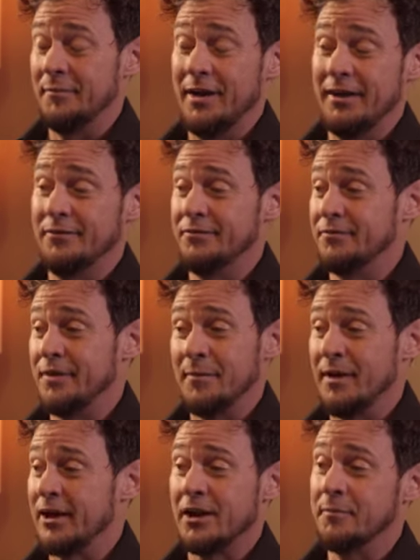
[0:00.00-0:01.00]
I'm not
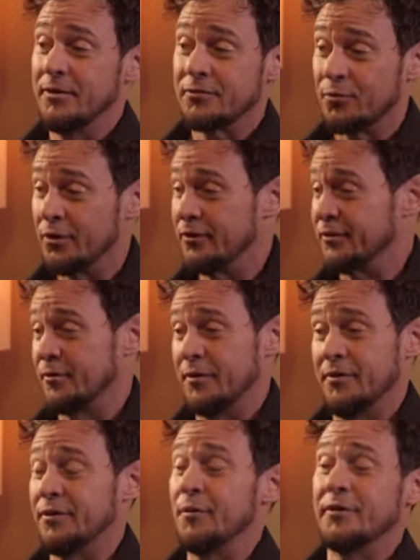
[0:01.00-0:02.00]
gonna mince words. There
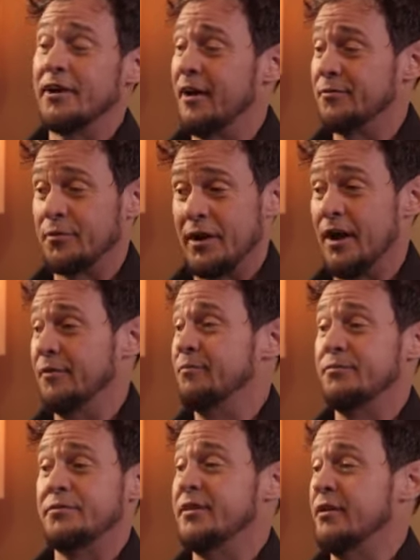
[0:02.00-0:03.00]
were times when I
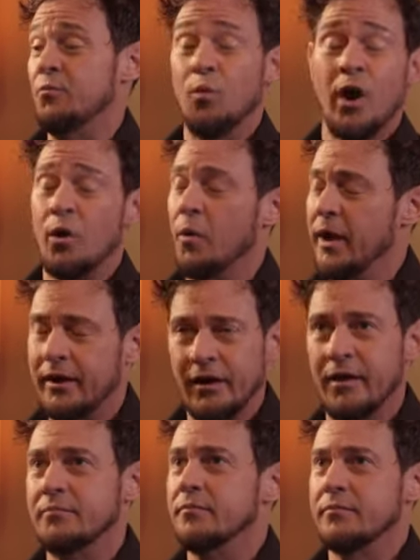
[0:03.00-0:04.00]
didn't want to wake
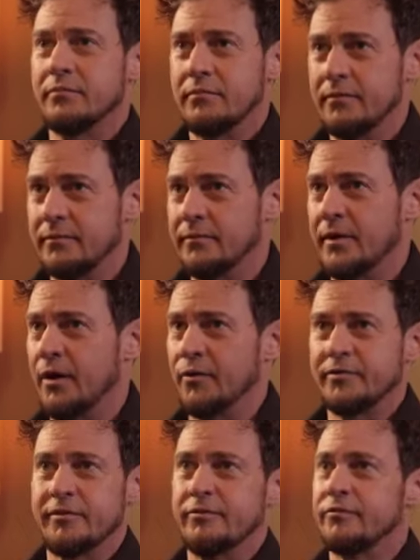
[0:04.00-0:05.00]
up. I
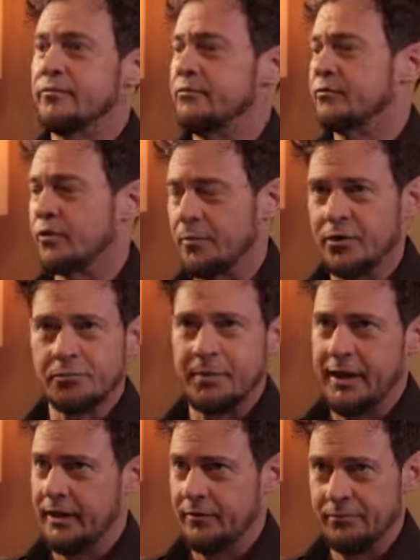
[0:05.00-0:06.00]
was in so much
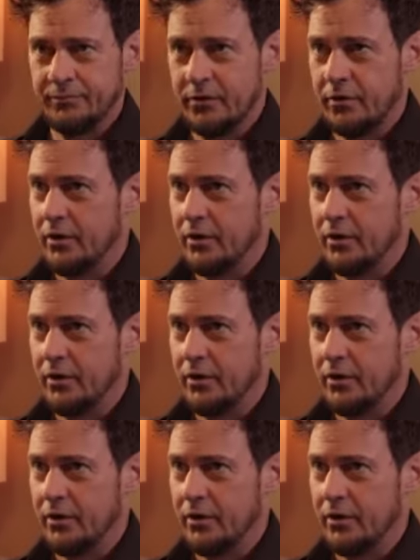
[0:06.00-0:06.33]
pain.